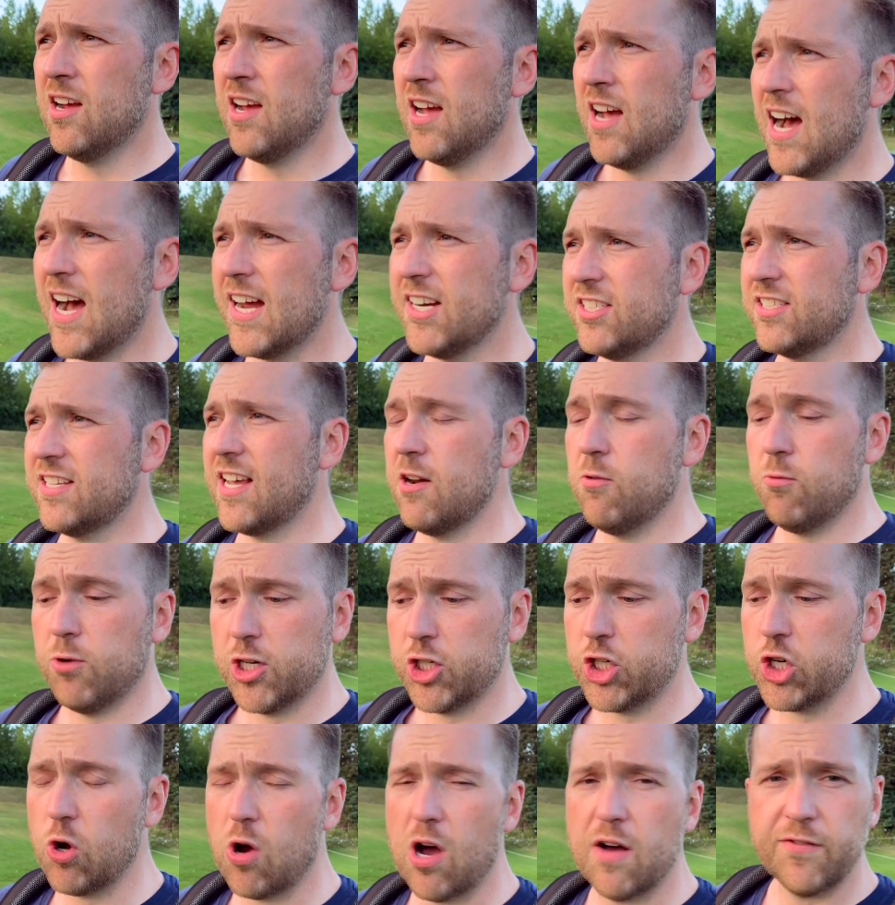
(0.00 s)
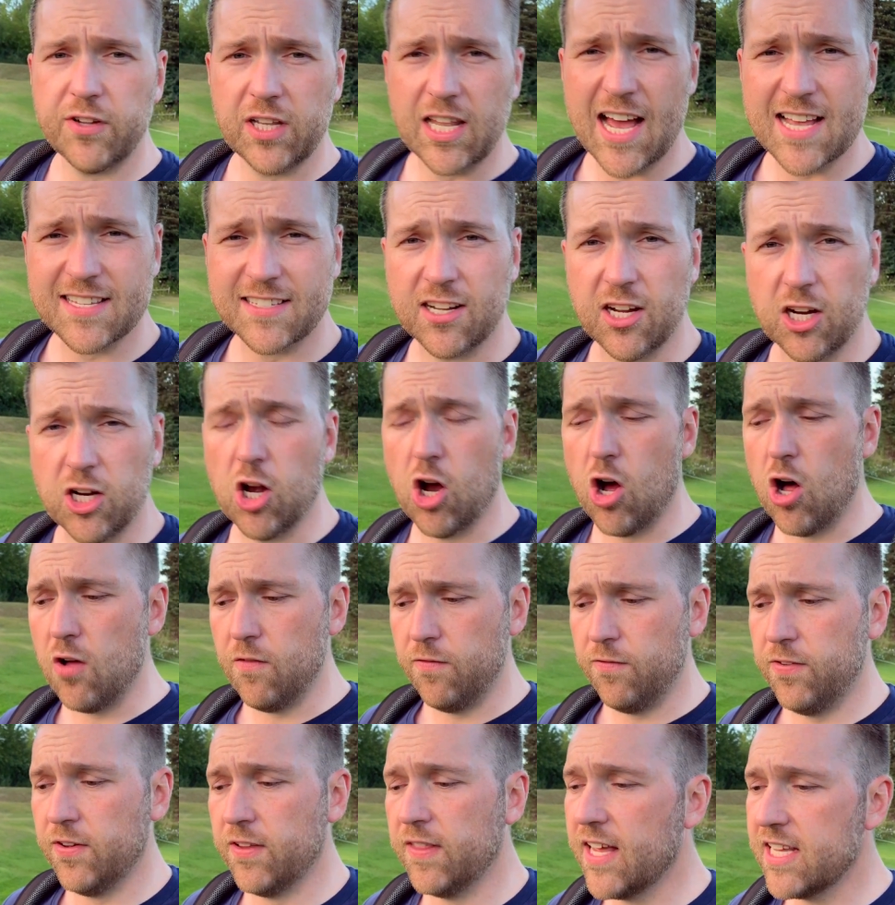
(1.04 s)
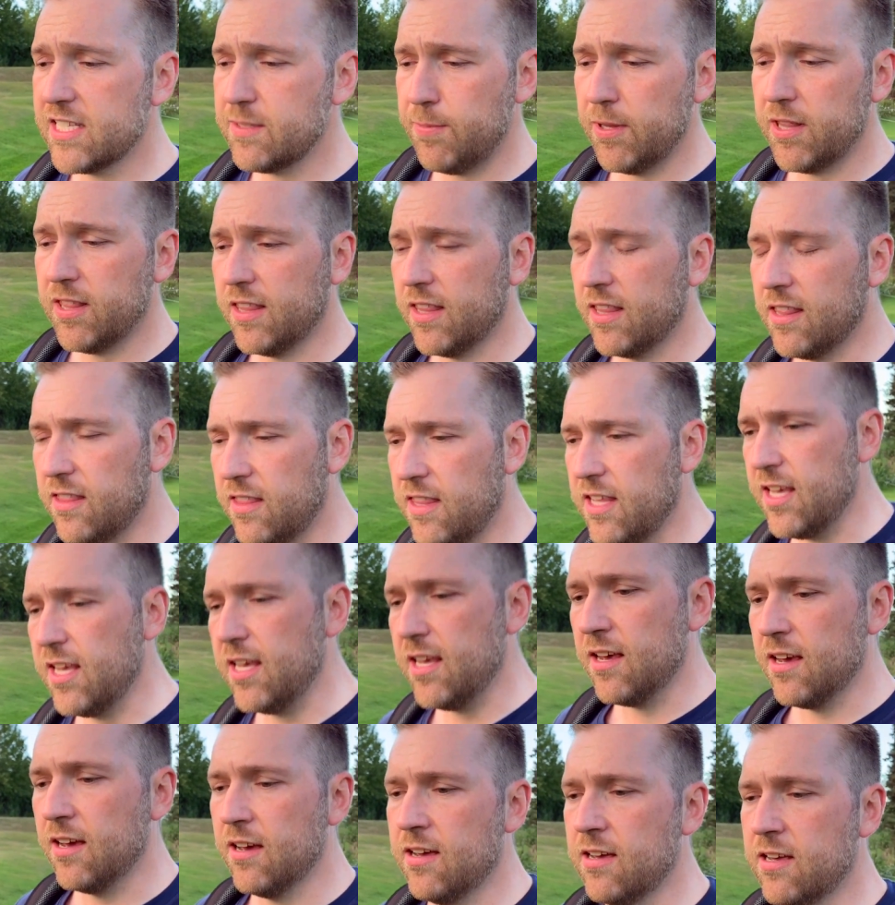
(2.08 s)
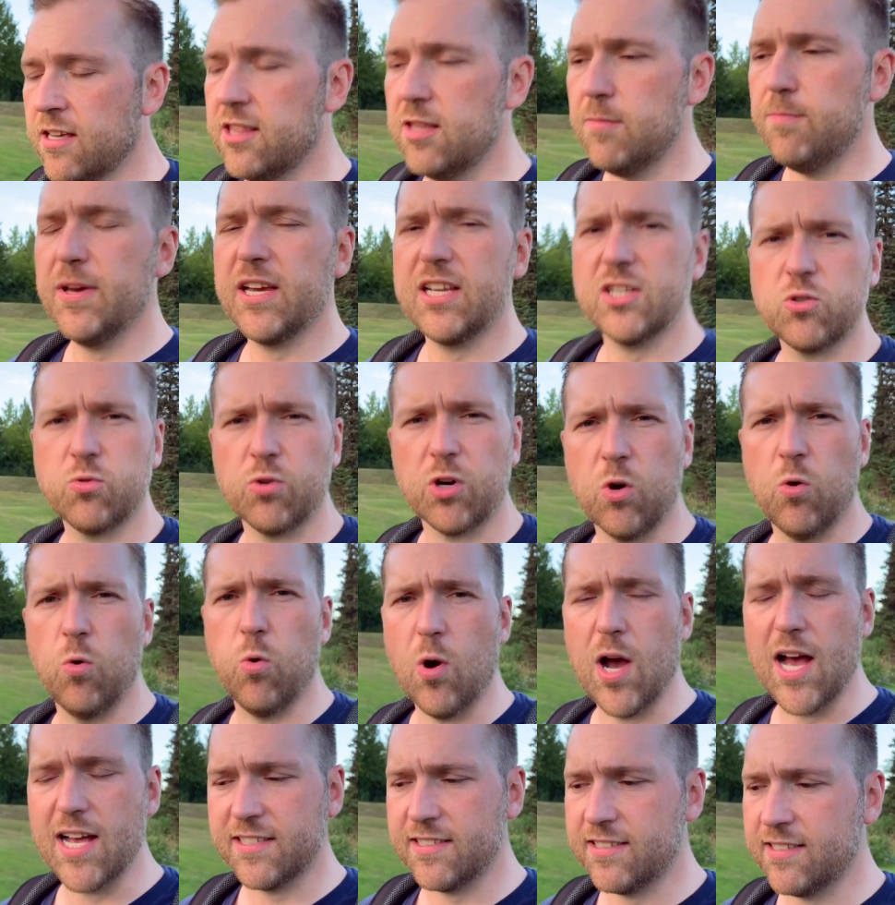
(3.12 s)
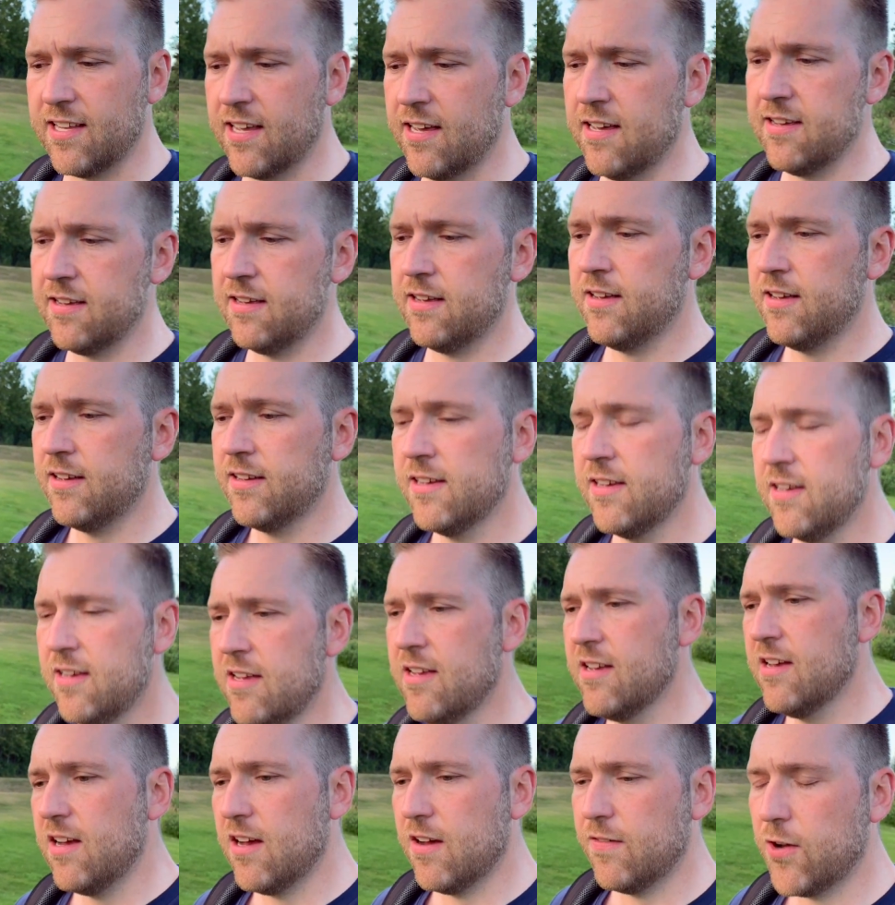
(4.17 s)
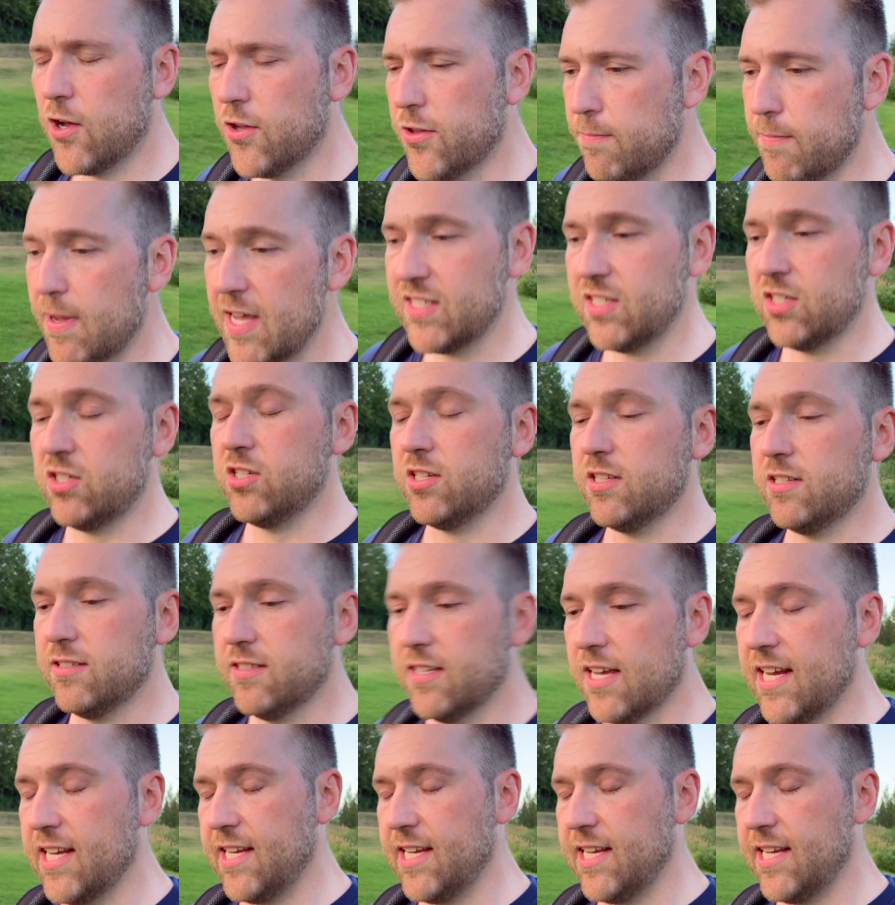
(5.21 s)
I just kind of want to show off Alaska golf, and that's been the biggest request of all the messages I